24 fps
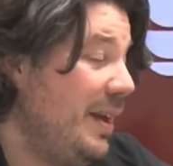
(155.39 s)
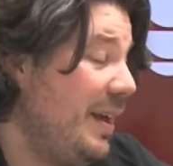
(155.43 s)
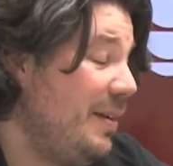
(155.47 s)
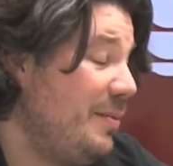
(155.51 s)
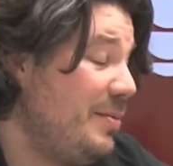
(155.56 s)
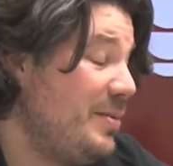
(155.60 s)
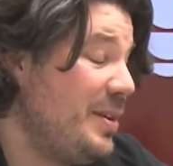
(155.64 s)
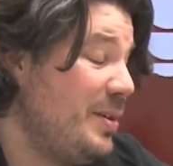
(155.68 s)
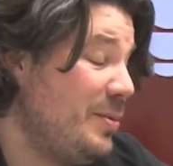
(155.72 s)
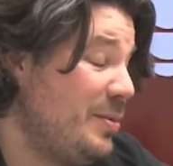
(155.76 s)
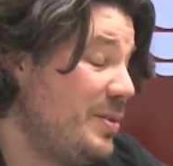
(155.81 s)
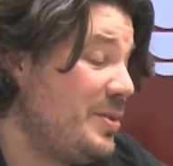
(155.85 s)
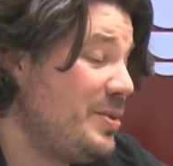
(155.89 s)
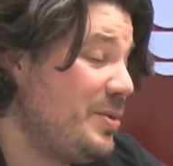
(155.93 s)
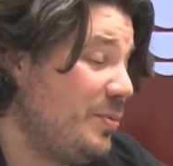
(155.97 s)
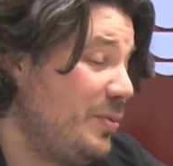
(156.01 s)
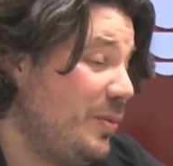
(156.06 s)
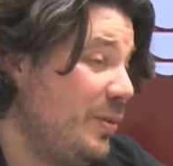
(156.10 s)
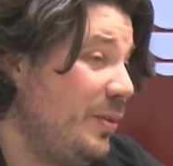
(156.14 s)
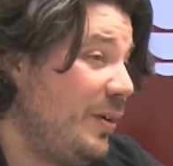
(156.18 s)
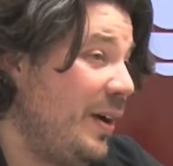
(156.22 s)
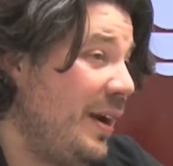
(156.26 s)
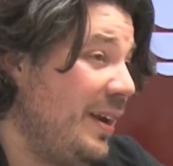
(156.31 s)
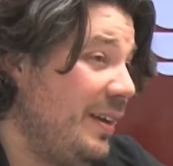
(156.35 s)
It was a
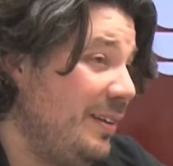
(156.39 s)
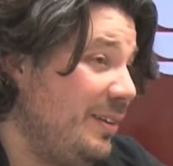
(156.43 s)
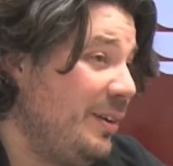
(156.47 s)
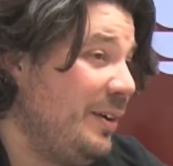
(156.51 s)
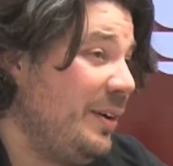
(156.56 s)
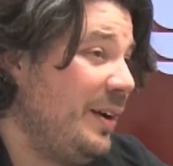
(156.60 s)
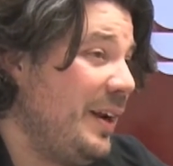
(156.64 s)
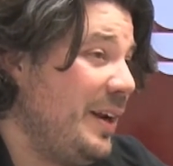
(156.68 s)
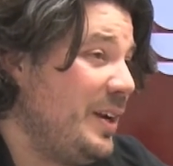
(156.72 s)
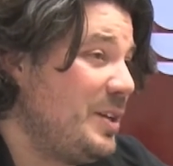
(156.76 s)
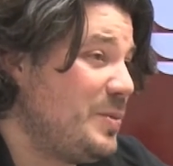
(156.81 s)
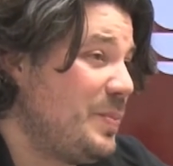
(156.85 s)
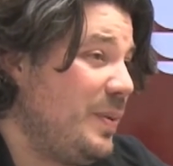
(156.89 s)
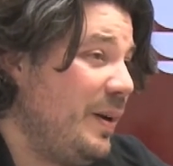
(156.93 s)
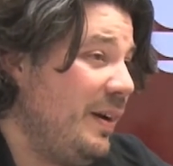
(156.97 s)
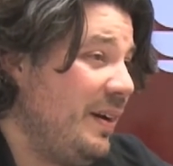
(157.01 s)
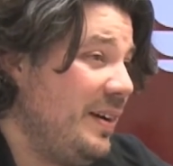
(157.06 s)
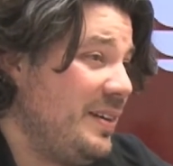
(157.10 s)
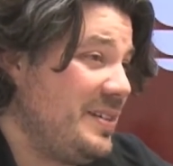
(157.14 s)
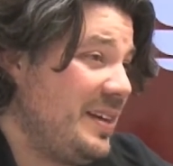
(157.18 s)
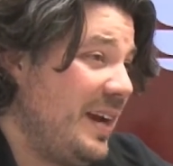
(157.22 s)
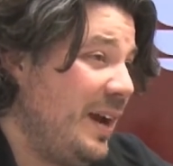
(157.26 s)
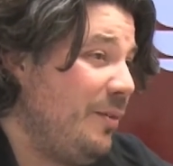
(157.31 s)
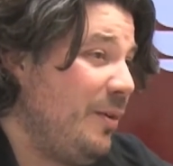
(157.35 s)
great learning
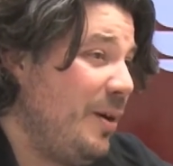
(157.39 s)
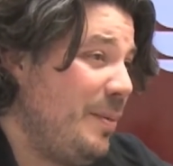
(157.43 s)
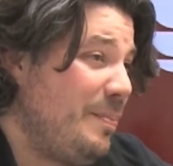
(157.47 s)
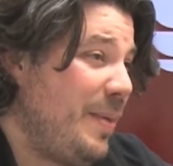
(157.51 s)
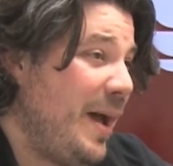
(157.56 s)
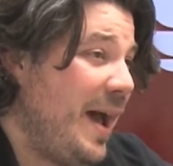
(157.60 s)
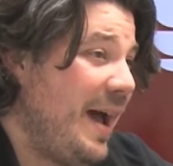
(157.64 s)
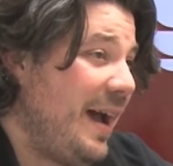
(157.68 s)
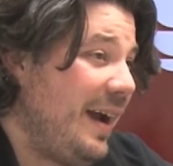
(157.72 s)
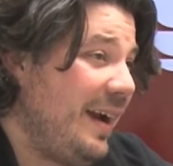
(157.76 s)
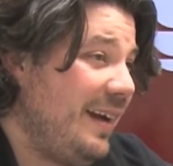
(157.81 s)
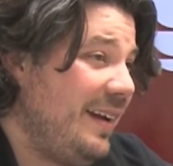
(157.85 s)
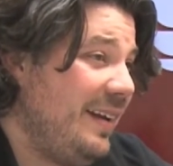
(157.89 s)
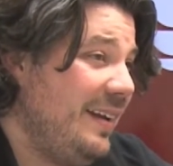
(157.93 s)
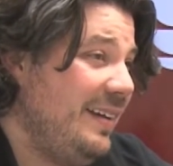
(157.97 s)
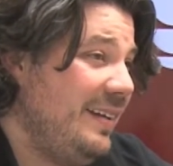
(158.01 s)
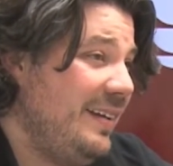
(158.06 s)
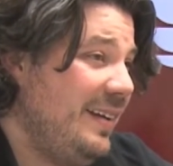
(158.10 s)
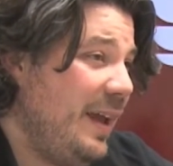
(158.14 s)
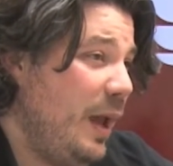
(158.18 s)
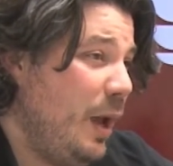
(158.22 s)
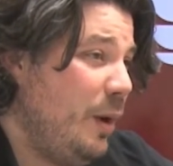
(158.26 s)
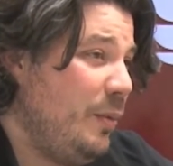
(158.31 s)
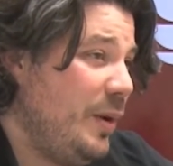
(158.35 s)
experience. And I went back
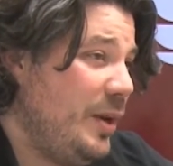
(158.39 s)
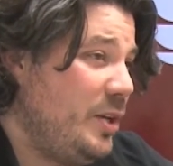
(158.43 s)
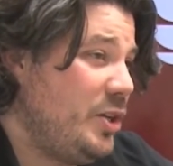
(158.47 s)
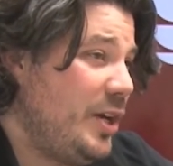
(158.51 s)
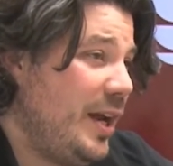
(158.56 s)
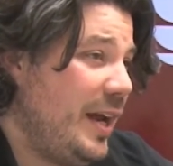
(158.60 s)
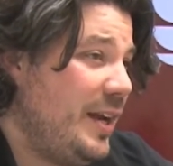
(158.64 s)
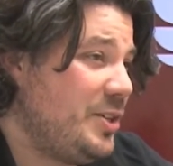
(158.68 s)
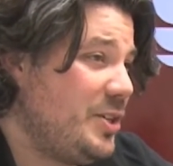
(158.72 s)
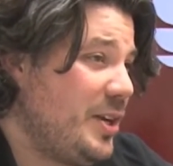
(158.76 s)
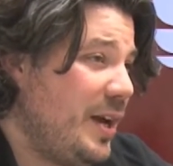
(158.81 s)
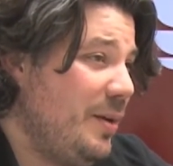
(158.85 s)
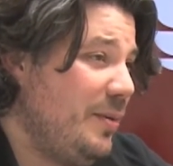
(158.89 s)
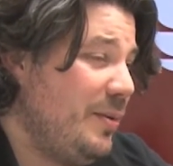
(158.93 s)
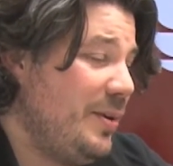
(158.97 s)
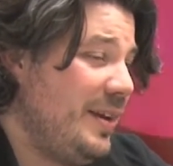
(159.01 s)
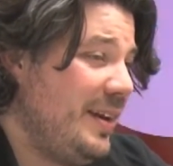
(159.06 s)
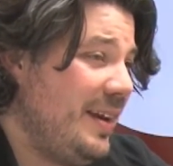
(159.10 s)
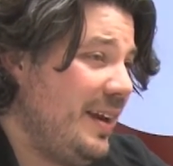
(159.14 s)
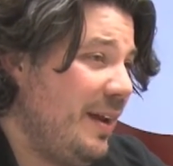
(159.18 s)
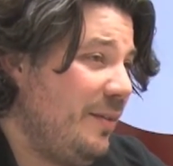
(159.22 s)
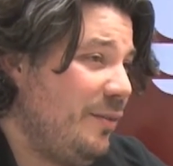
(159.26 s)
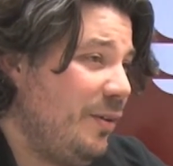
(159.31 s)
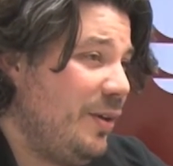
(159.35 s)
and we changed how we
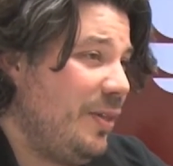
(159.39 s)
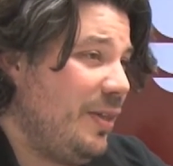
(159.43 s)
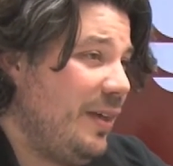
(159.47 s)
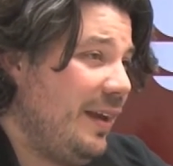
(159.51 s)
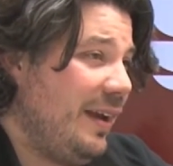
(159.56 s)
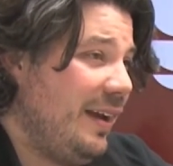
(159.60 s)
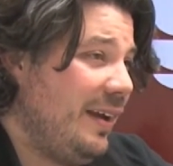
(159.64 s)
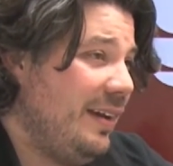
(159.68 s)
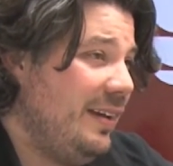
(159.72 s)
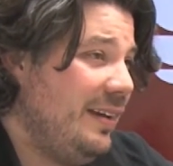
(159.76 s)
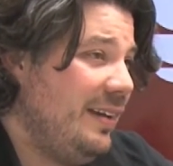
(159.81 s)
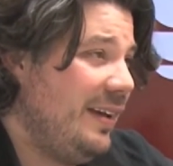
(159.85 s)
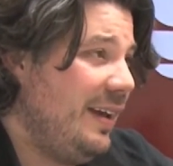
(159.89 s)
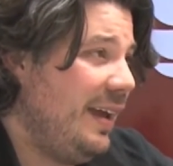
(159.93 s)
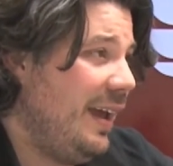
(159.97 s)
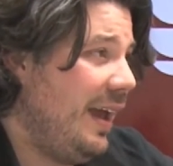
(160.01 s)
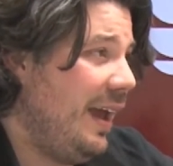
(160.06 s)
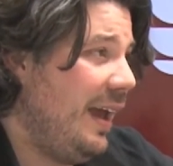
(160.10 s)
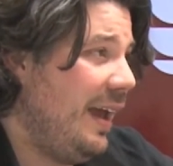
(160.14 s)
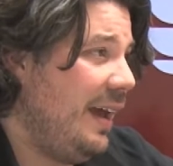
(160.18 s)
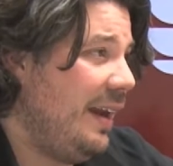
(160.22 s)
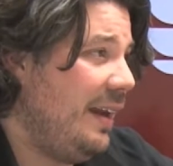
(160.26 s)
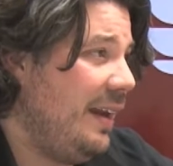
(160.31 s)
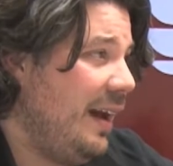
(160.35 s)
did everything.
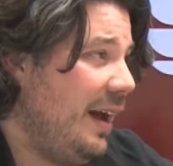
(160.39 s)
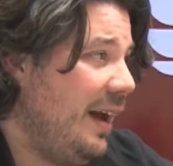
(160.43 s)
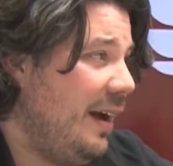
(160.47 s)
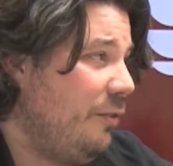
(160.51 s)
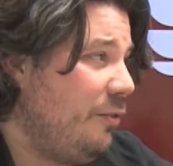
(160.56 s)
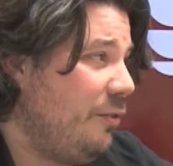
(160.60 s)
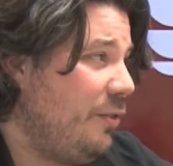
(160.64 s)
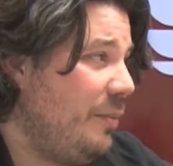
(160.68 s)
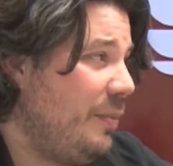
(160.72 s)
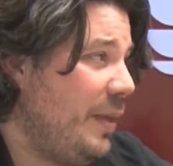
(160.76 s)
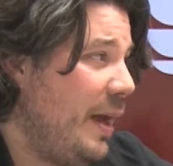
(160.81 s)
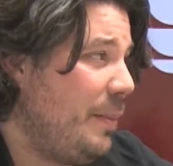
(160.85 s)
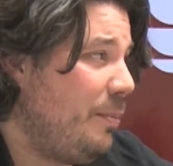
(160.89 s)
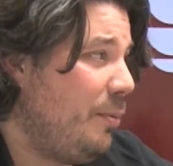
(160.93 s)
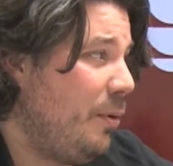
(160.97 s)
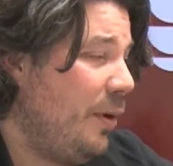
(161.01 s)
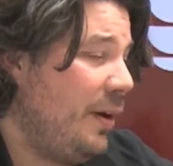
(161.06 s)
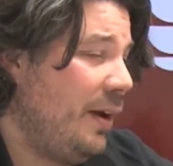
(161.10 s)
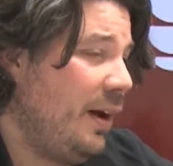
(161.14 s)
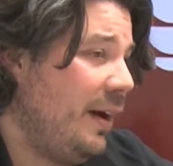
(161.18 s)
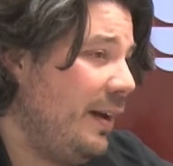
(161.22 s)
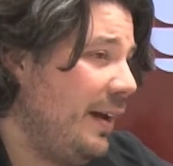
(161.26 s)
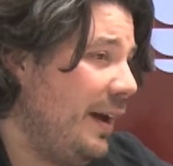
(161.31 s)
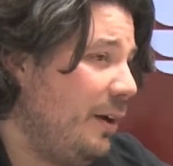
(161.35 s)
And from that
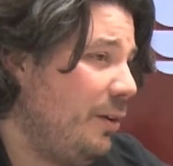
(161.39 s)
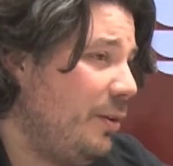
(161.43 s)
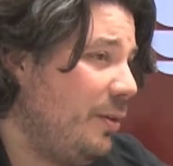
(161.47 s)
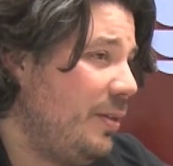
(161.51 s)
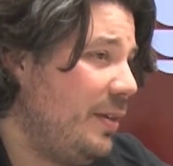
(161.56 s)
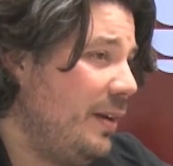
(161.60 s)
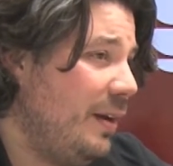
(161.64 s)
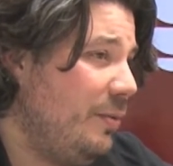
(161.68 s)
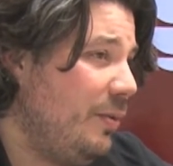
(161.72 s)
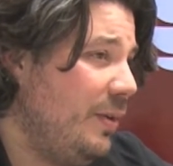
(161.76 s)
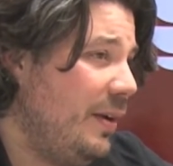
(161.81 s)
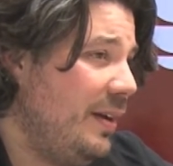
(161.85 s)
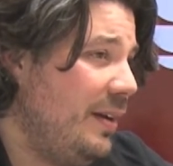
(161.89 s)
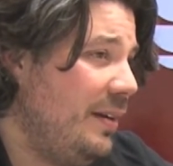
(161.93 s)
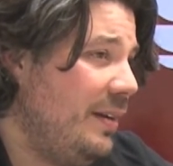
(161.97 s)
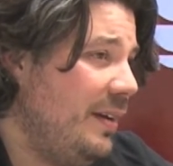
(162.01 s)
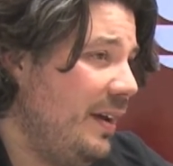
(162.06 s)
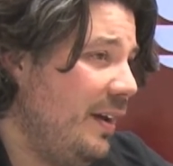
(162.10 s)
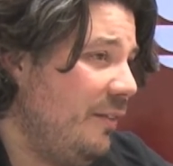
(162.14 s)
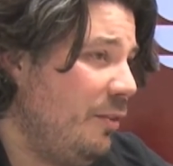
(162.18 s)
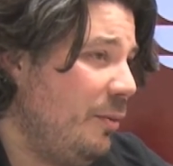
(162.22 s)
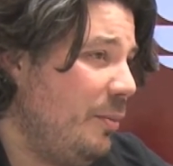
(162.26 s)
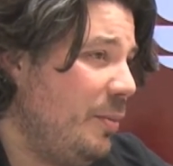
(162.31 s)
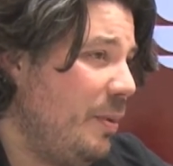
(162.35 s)
point on, I don't think we'd
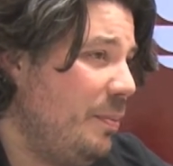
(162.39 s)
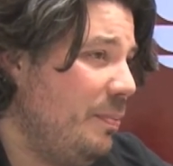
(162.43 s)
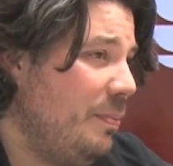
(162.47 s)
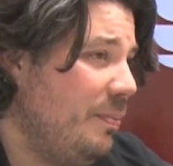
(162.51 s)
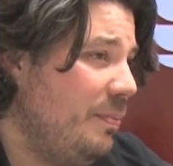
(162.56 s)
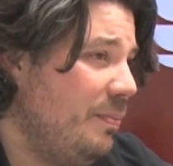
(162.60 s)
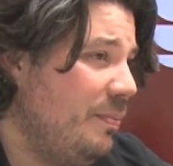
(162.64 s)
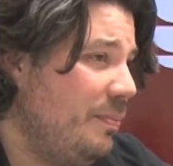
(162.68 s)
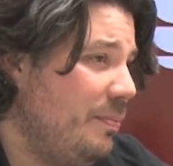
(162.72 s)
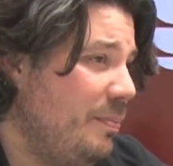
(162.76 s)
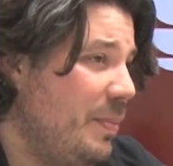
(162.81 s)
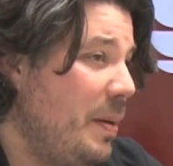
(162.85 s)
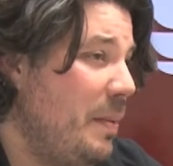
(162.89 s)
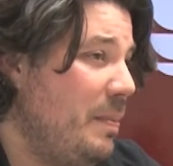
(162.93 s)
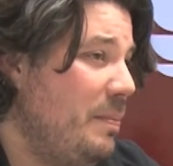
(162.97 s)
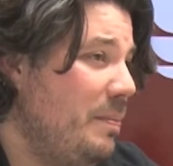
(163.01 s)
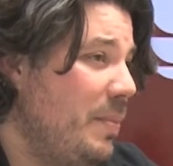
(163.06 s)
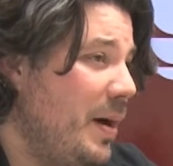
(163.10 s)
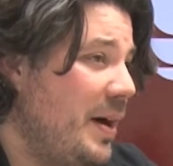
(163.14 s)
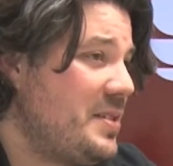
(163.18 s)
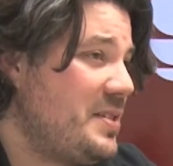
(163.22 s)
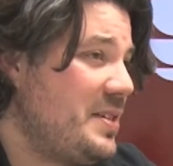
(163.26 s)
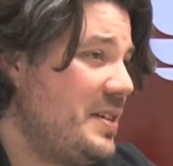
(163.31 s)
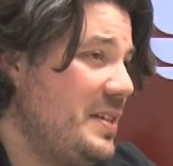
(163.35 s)
ever been
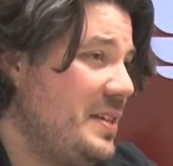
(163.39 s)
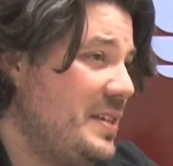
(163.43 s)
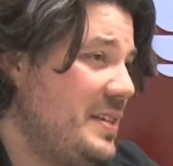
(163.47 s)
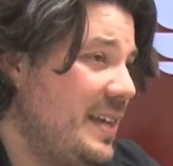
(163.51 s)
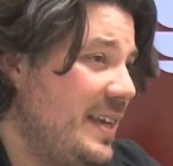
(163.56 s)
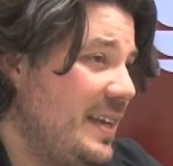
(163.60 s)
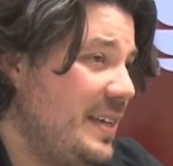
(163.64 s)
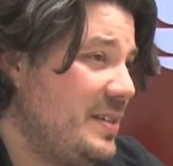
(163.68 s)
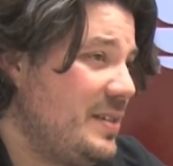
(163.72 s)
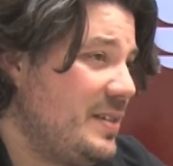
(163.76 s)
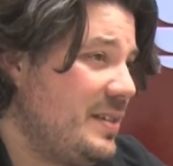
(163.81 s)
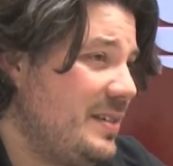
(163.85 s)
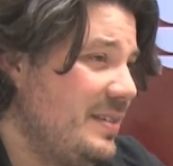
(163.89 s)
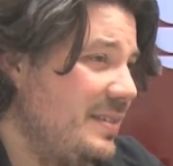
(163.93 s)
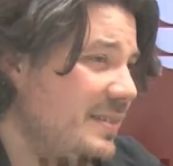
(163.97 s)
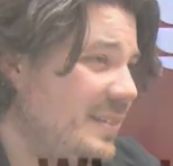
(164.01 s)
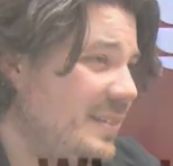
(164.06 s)
busted since.